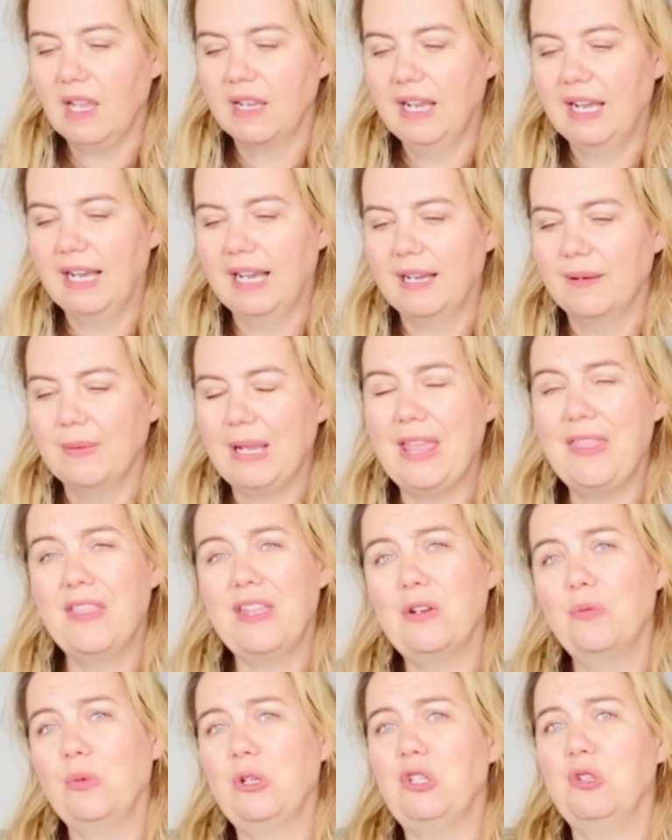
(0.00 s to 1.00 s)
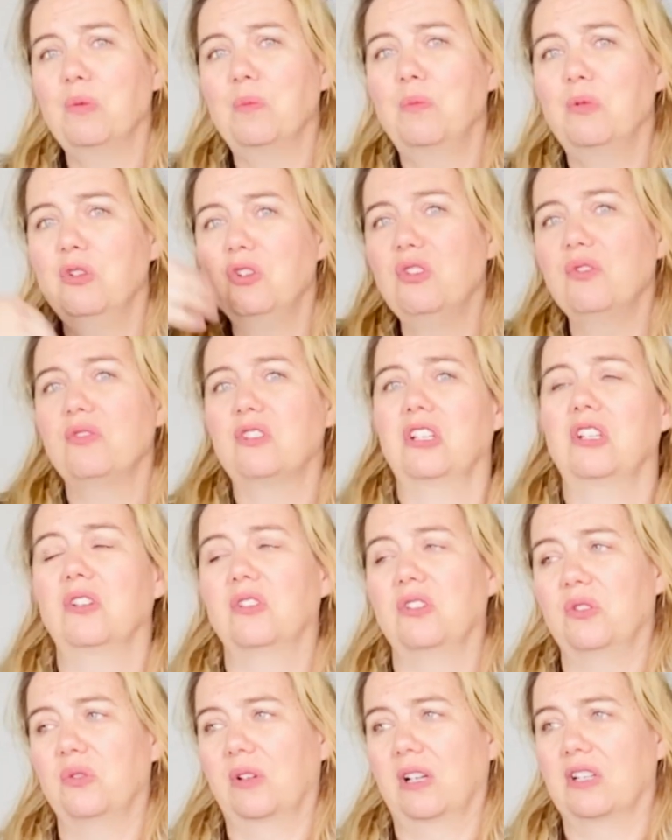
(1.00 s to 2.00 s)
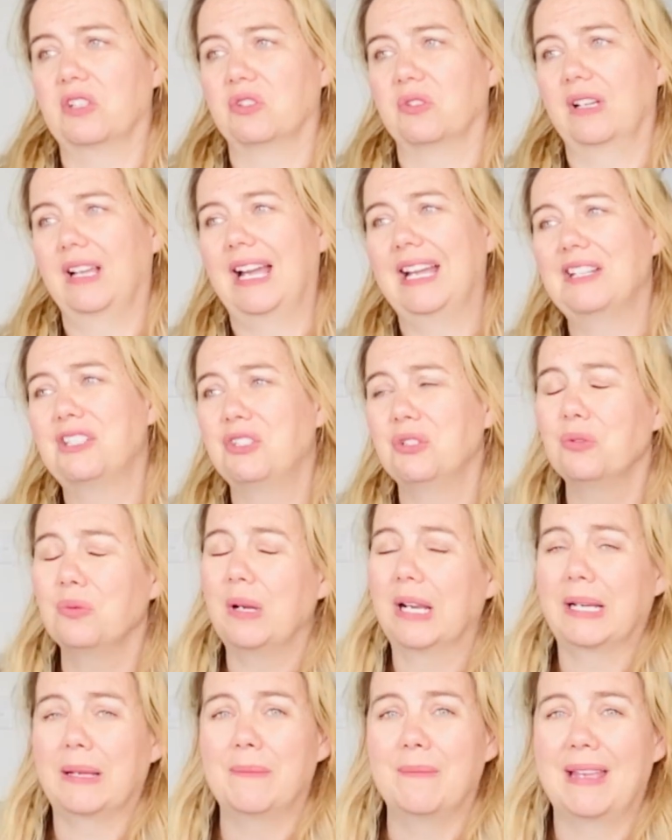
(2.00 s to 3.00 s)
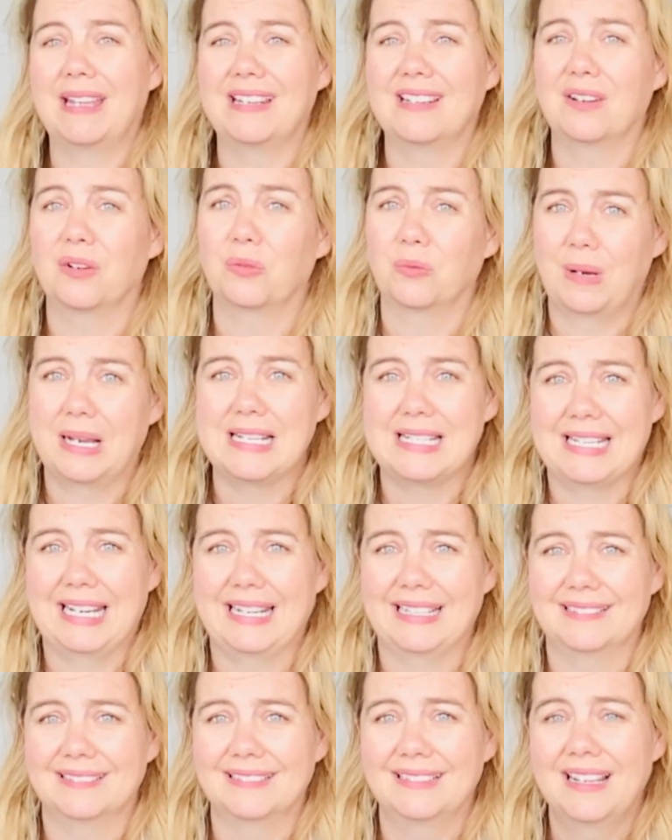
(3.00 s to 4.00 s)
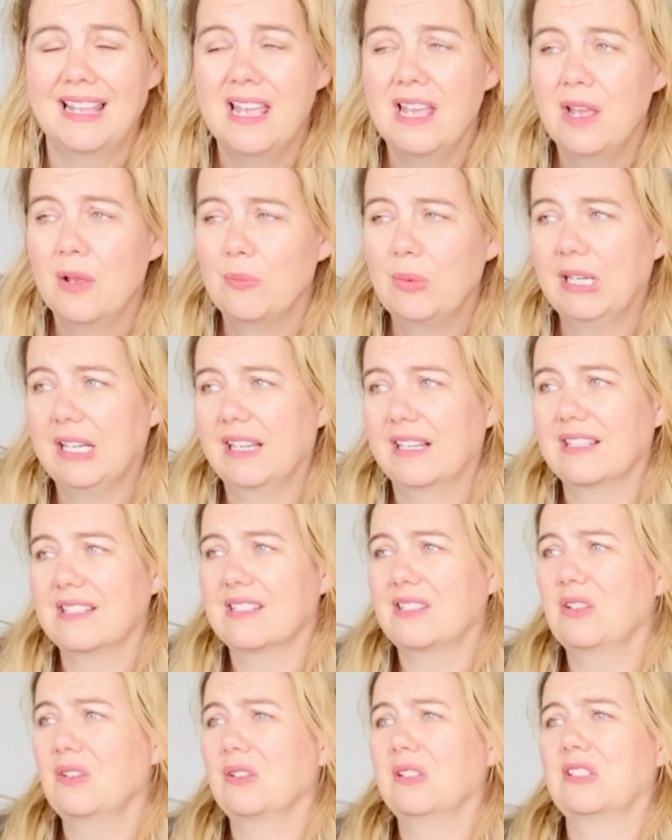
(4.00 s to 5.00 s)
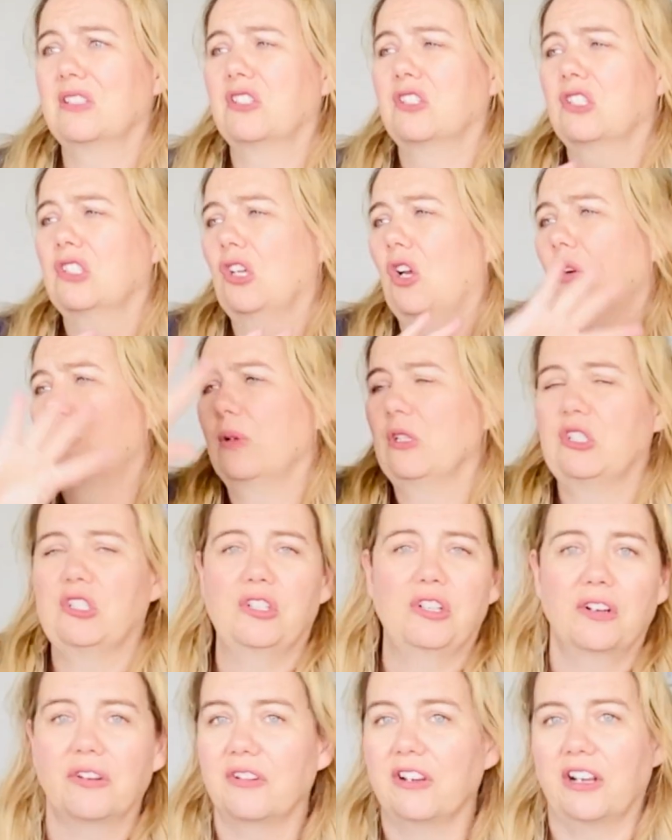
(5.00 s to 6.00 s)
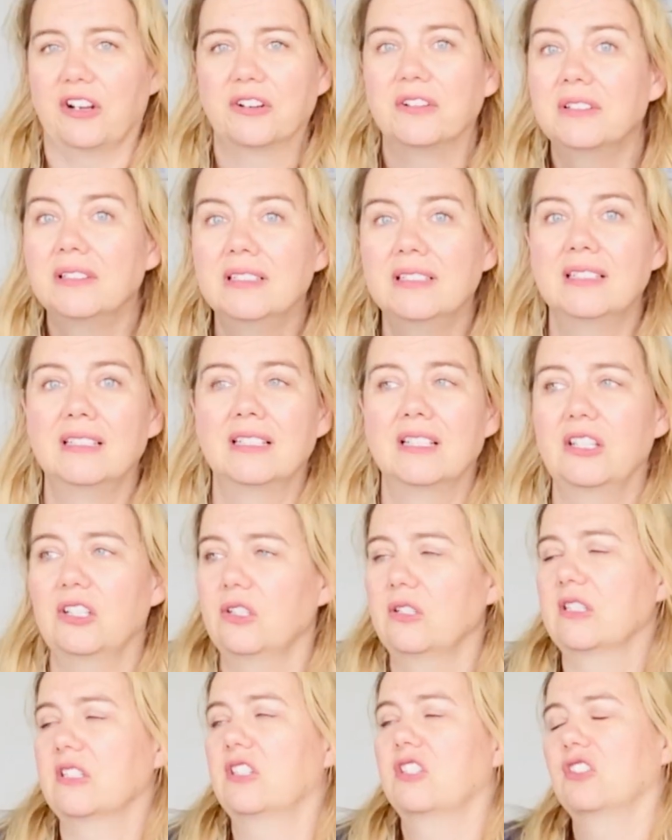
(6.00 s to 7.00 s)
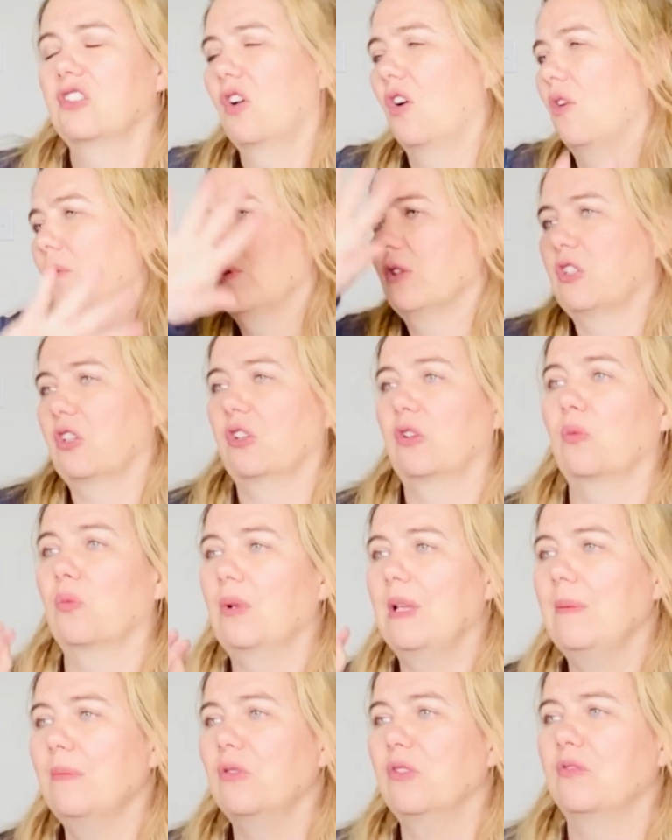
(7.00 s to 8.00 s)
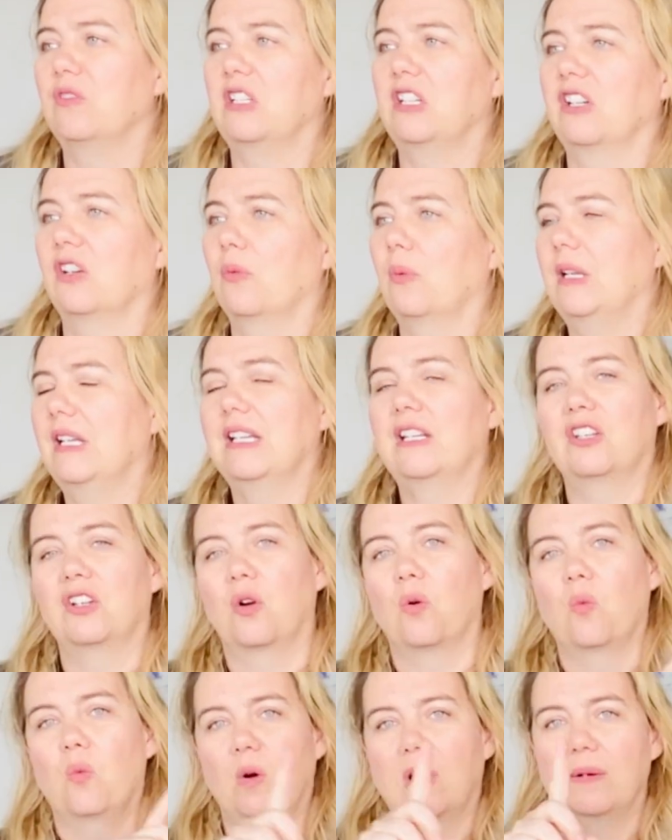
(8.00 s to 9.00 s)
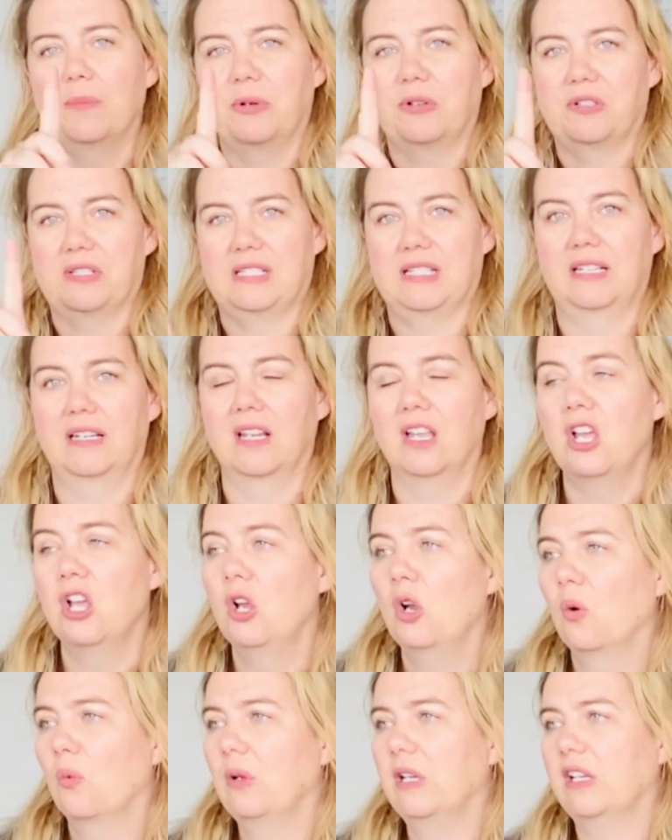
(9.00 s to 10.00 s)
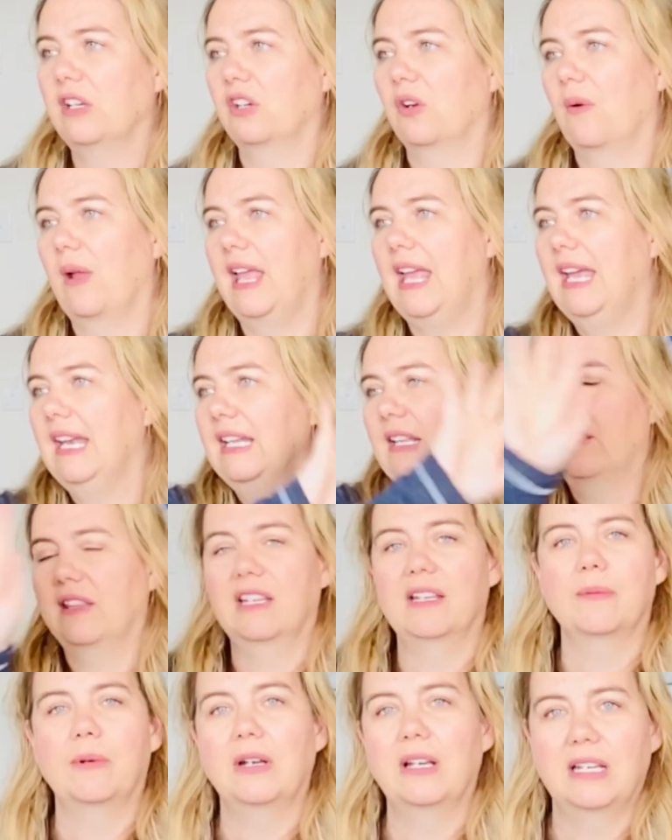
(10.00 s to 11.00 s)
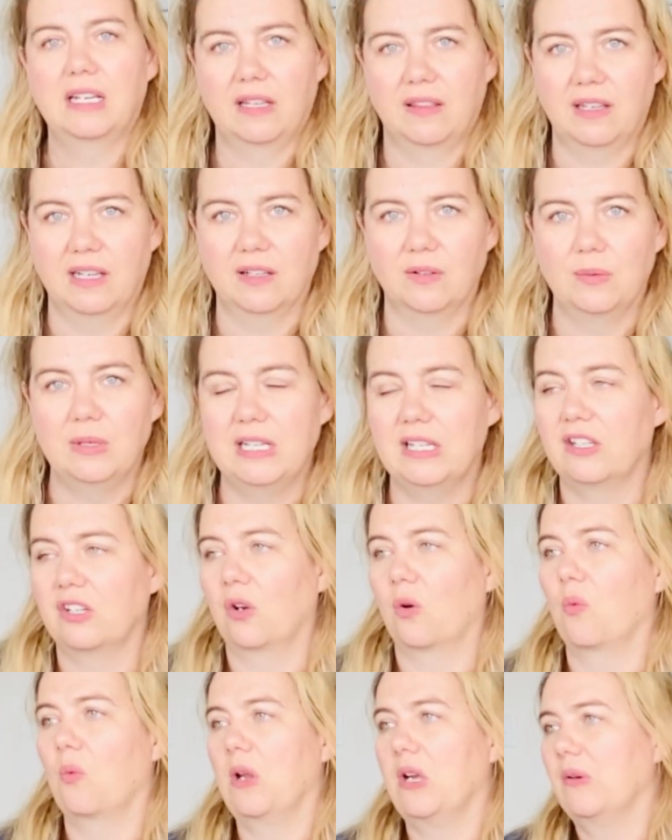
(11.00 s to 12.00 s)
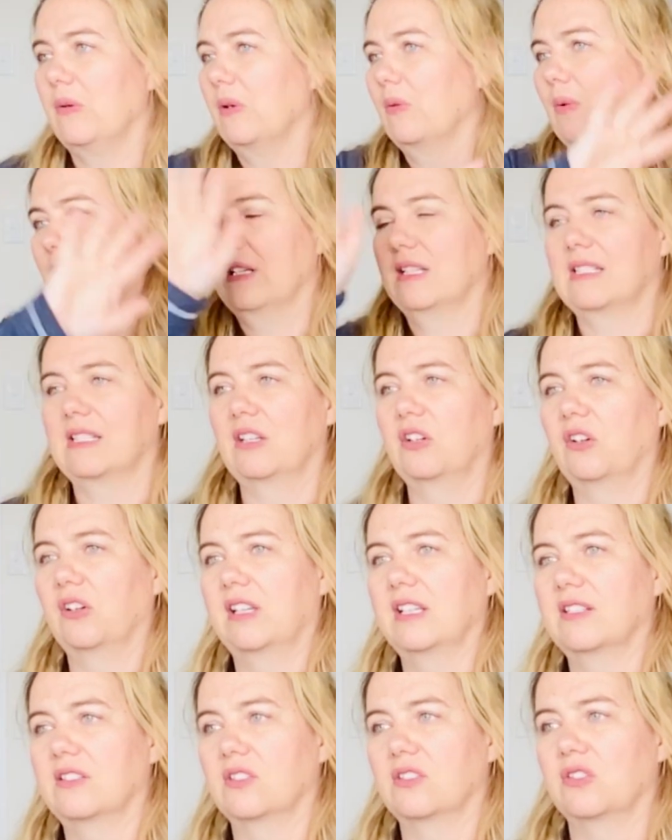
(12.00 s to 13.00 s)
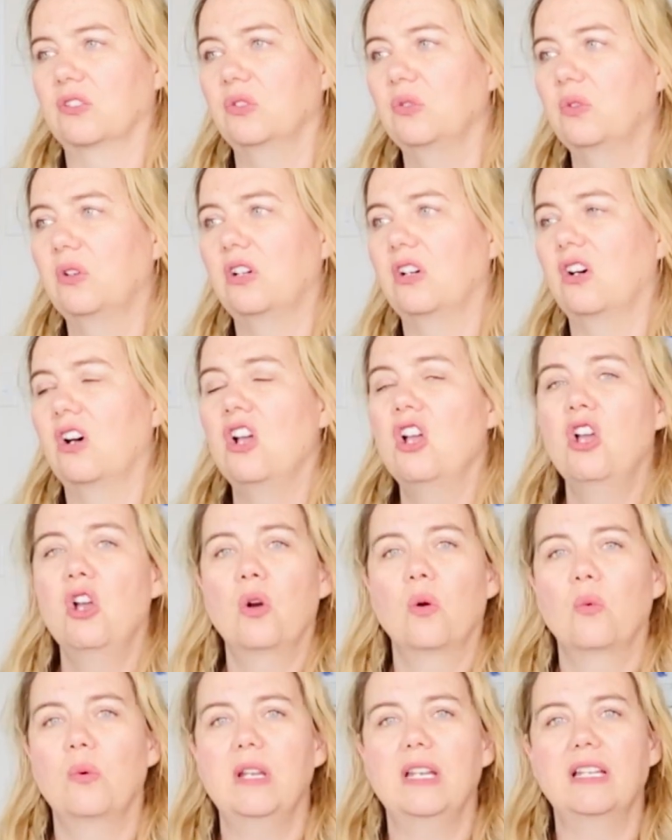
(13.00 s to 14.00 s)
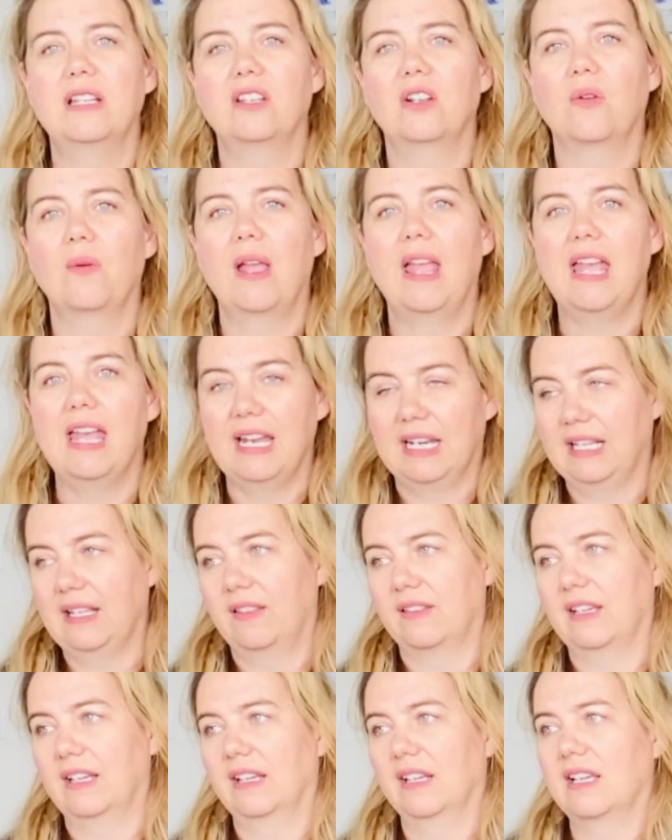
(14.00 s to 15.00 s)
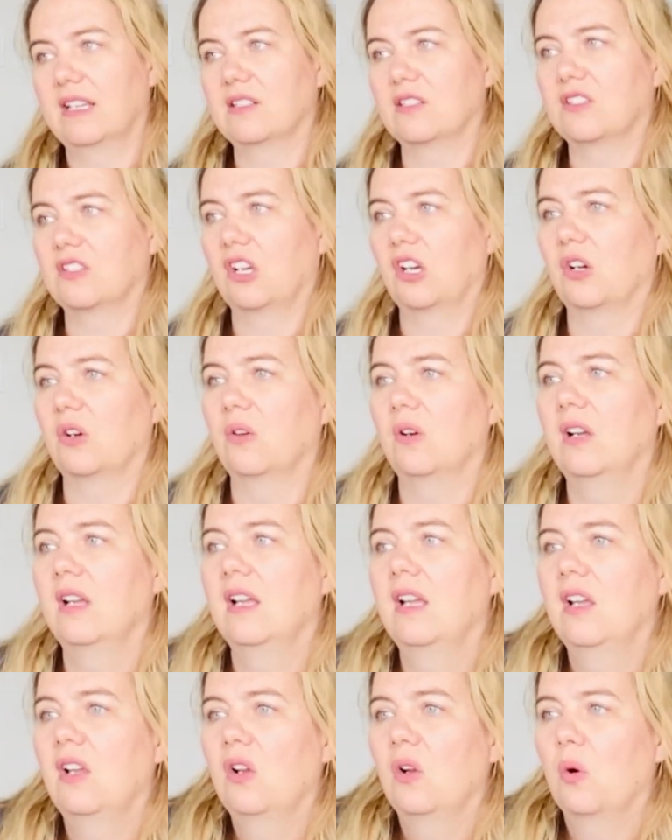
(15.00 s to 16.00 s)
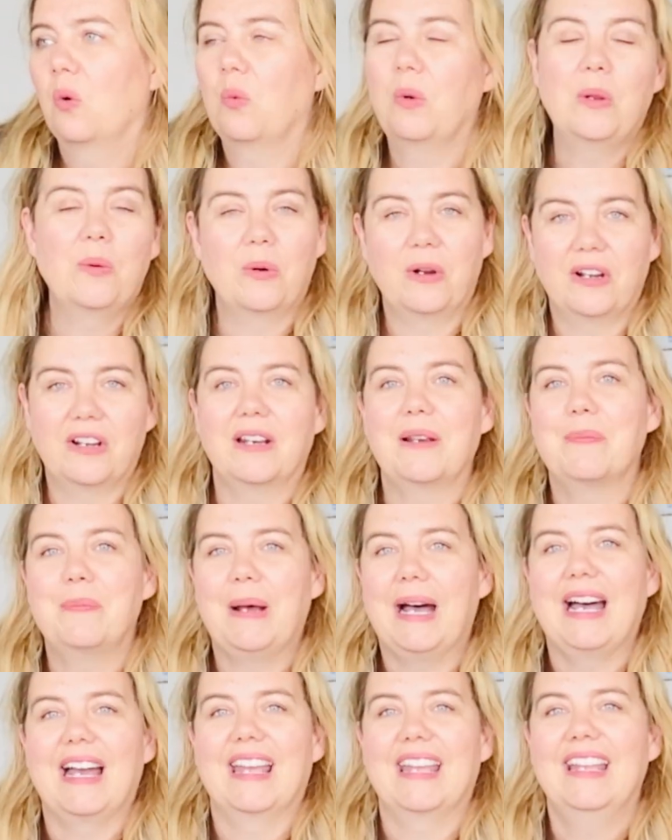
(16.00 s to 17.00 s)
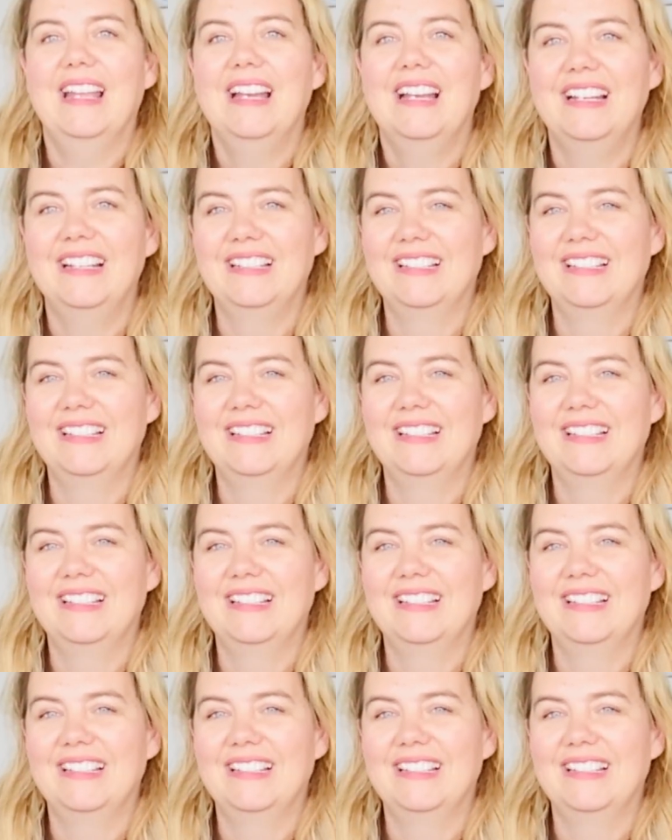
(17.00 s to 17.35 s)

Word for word: Um, and then when you move to your new country, I do recommend renting, because there is so much you don't know. There is so much to learn. We moved here, we didn't know one person. We didn't know anything about anything. We didn't know where we want to send our kids to school. We didn't know anything. And so we weren't going to buy,